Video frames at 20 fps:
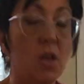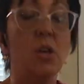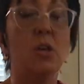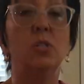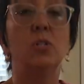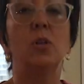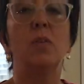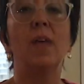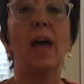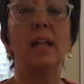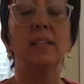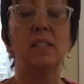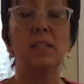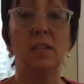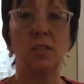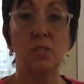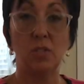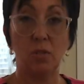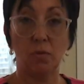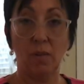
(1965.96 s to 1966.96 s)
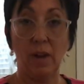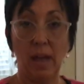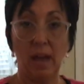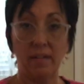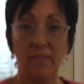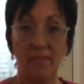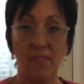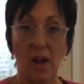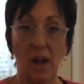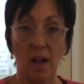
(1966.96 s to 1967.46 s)
So that's his 3 out
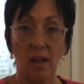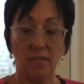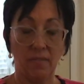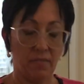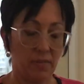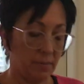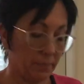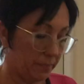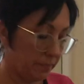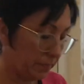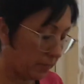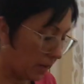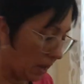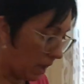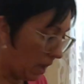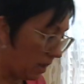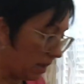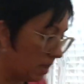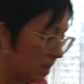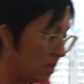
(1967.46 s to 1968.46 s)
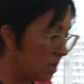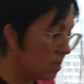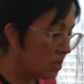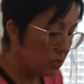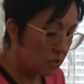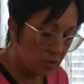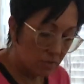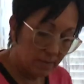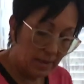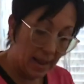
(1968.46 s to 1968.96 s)
of 5, okay?
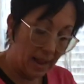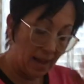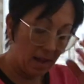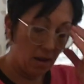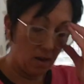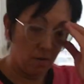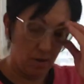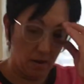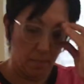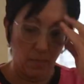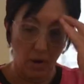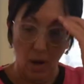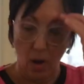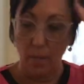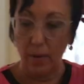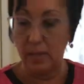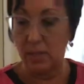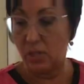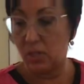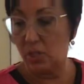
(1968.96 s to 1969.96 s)
So now I'm going